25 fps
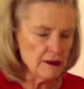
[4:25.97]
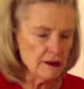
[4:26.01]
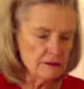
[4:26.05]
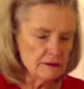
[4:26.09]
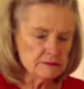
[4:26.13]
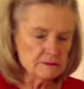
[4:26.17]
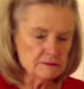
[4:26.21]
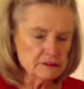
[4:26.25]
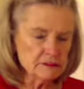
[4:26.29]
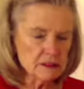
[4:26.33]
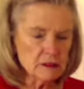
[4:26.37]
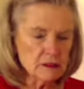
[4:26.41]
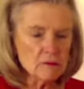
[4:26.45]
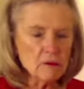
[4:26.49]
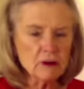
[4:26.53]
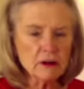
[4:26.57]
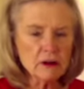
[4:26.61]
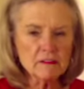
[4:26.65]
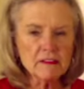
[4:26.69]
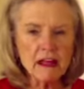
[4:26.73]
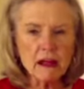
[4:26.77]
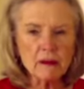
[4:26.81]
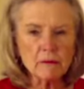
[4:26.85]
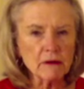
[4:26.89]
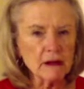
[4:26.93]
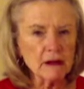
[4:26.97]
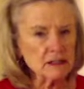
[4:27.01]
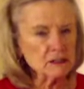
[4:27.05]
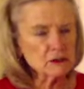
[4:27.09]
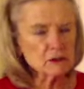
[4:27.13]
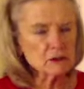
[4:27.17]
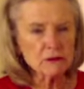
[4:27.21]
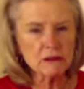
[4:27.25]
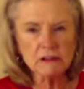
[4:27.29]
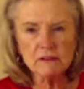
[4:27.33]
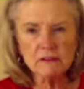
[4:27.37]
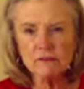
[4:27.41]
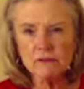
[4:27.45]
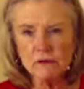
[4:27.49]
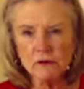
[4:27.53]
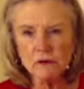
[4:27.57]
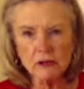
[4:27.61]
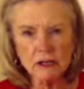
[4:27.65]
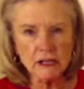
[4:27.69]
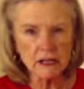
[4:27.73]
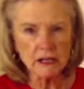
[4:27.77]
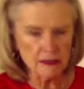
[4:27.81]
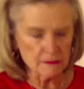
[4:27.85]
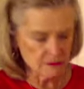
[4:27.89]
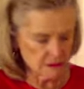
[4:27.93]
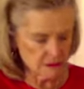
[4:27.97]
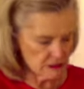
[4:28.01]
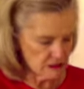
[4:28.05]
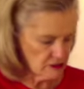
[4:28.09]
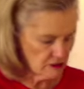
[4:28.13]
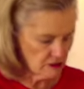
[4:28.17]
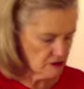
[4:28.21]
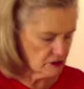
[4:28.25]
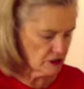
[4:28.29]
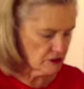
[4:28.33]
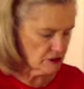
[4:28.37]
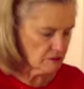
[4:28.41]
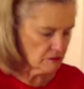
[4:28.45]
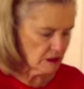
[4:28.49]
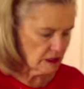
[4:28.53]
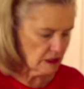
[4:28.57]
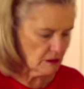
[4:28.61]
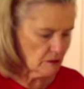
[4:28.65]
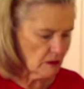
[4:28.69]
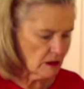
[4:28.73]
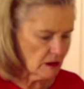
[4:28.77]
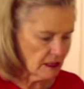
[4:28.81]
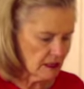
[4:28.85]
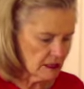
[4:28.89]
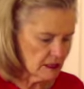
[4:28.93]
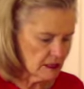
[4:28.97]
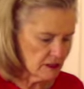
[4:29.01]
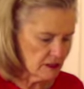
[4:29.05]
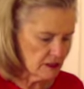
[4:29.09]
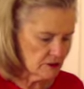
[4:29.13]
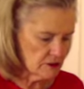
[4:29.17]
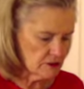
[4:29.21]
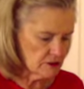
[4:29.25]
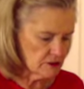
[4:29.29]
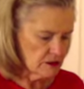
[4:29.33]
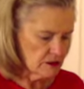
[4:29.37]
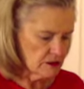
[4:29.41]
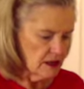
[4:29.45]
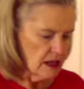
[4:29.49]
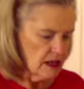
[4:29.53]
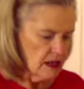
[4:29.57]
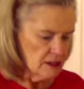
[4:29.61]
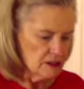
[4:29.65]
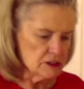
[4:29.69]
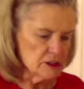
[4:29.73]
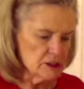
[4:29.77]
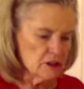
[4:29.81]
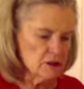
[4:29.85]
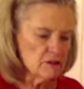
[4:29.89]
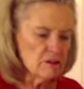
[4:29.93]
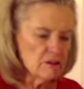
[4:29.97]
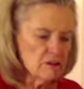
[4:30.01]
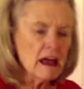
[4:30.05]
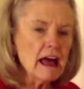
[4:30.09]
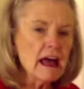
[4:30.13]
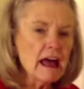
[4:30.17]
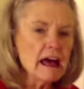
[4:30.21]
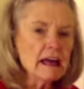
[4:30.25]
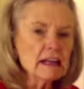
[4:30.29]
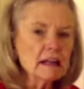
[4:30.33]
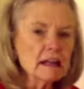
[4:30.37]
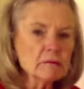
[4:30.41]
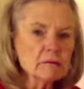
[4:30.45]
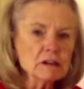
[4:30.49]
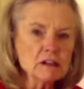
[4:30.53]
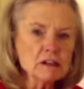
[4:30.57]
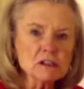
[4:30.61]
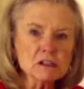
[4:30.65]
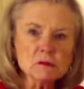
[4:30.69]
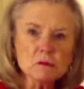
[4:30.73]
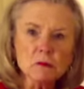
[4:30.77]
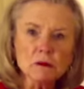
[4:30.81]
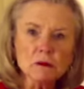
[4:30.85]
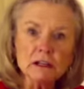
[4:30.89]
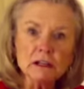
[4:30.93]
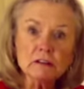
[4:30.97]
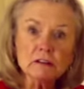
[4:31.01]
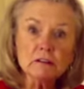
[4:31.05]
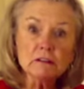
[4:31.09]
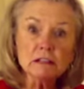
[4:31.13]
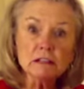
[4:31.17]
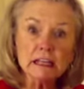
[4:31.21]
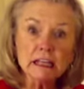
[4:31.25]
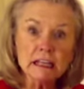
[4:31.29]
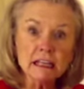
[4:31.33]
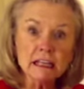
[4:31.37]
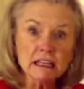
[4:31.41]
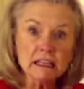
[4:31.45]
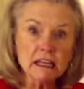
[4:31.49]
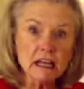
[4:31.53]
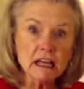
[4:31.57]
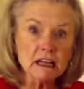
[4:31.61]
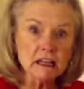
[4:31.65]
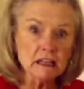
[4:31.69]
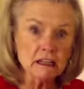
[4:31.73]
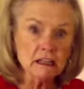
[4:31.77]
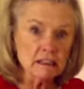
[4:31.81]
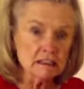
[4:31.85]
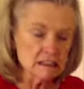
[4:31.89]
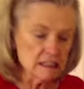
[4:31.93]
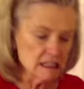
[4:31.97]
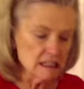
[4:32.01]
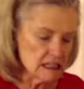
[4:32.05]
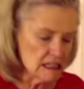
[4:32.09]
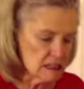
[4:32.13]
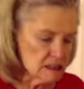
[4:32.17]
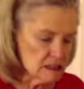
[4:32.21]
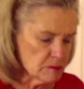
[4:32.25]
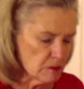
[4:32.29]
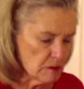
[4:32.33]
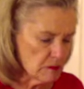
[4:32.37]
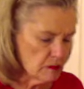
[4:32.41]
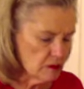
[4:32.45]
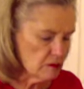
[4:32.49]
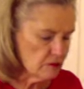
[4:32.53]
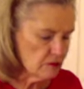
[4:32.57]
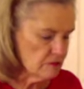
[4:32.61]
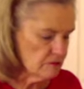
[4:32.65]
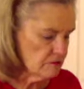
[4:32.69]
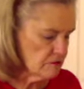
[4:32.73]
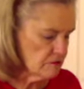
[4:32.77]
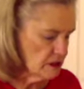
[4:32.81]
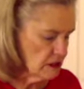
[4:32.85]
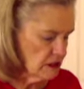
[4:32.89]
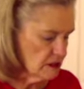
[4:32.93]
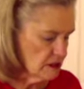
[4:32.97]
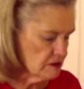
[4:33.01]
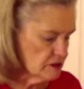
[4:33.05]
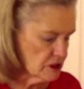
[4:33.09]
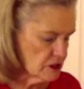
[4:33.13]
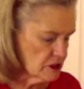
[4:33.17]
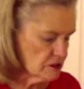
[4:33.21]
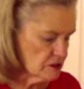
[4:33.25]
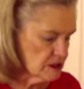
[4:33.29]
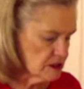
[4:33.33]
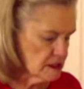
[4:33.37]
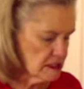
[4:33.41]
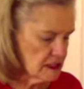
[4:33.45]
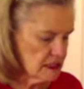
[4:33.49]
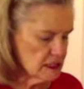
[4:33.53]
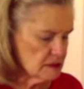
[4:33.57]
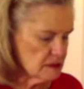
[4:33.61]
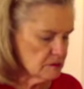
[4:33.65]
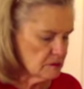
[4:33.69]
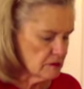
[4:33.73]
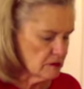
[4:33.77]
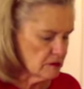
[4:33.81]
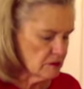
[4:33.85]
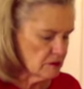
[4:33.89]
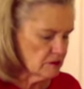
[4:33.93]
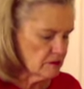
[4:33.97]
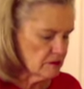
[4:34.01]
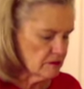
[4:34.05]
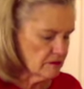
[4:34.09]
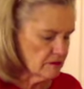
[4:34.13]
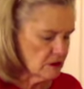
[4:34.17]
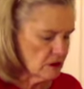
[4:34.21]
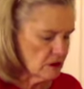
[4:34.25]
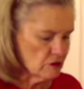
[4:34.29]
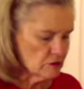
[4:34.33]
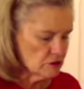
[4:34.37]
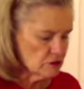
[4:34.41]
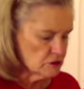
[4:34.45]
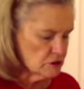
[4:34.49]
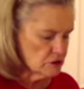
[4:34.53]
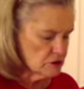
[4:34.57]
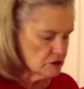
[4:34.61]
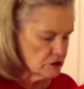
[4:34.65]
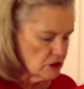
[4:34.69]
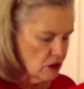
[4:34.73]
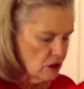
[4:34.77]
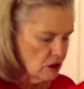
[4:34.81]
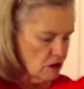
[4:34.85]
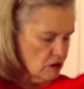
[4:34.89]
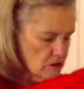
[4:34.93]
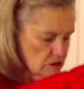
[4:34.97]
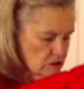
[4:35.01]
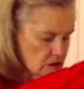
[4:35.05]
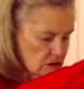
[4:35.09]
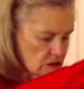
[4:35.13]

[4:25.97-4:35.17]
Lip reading: somewhere in that range, 3 to 4 cups is generally what I use. To that, I'm going to sprinkle in a generous teaspoon of kosher salt.